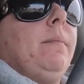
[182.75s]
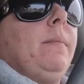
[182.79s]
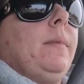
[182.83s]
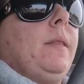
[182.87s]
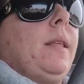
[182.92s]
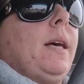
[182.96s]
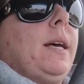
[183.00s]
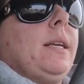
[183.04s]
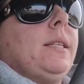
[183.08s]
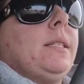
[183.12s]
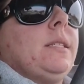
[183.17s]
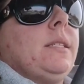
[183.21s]

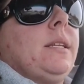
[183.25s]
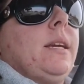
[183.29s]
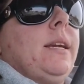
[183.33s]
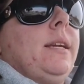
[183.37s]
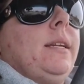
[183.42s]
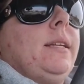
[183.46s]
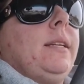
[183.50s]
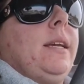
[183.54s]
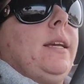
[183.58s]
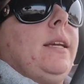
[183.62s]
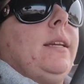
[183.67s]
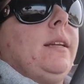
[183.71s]
Last
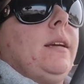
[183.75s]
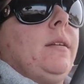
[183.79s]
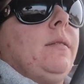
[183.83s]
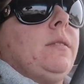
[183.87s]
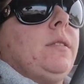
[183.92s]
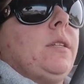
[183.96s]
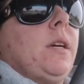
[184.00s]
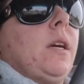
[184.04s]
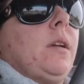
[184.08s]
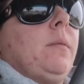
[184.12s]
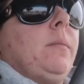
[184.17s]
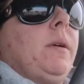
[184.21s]
night, Nate and I were
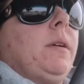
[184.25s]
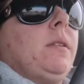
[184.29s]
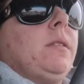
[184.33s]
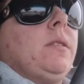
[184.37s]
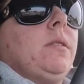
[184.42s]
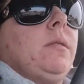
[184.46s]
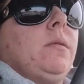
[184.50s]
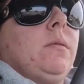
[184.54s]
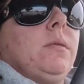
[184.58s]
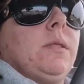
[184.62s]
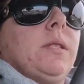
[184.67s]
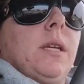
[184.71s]
talking about.
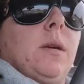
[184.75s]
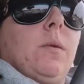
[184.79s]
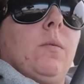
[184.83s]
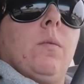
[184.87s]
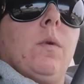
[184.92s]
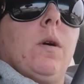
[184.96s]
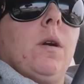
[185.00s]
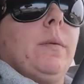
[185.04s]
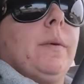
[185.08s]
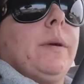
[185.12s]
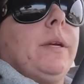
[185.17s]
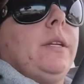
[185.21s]
So it's like,
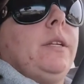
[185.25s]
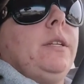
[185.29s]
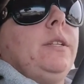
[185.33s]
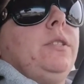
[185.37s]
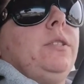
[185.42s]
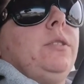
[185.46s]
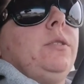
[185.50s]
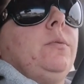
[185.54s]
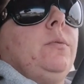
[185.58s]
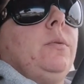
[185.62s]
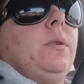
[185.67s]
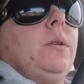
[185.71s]
what are we gonna
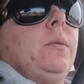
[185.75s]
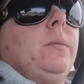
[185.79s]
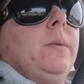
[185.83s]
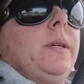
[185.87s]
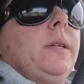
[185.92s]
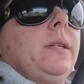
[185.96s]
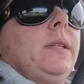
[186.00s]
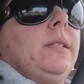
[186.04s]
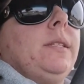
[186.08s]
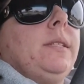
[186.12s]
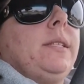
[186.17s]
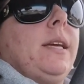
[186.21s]
do? What are we
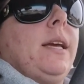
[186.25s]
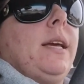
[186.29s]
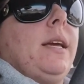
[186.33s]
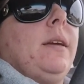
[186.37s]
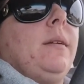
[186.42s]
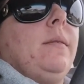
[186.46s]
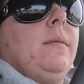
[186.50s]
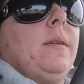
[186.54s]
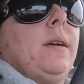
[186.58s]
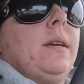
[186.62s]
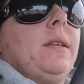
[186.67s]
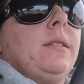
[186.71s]
gonna
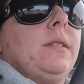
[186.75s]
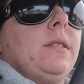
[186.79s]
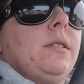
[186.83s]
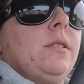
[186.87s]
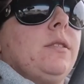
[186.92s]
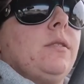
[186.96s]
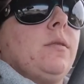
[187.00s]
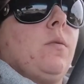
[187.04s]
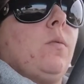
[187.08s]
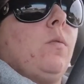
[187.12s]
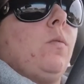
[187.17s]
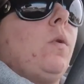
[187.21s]
say
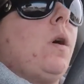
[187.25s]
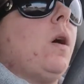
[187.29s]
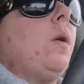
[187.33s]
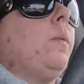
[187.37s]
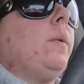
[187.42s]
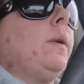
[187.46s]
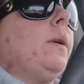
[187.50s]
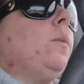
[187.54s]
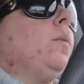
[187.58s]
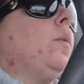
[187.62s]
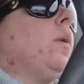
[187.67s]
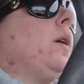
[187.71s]
as what
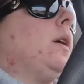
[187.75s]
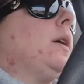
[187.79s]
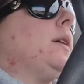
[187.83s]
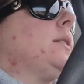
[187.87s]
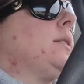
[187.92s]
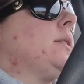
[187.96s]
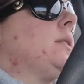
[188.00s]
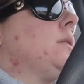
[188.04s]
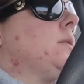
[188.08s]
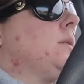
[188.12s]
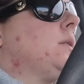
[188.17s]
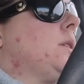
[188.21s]
we
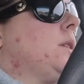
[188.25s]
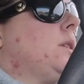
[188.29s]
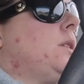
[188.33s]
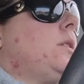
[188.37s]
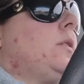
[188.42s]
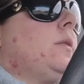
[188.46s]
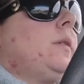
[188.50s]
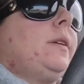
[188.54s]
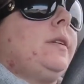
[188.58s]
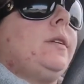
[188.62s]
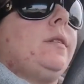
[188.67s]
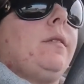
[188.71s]
want? And I was like, you
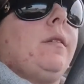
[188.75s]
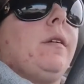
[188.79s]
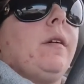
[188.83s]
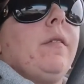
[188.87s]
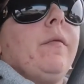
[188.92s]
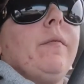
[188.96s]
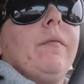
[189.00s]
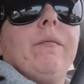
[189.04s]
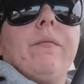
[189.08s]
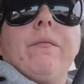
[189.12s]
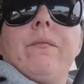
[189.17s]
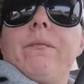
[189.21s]
know, I don't know.
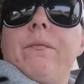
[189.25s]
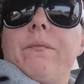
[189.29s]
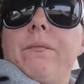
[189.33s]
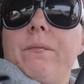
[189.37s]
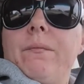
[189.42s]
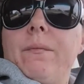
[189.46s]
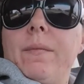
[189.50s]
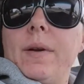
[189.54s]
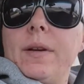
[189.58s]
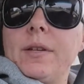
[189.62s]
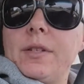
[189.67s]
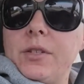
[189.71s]

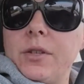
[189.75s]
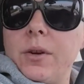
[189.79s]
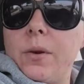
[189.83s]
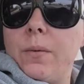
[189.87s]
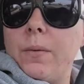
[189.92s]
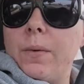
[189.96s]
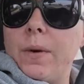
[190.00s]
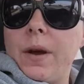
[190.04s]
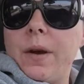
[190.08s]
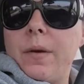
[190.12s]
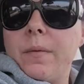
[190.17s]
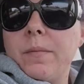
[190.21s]
I
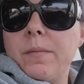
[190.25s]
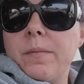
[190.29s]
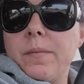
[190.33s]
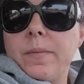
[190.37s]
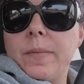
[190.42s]
don't know.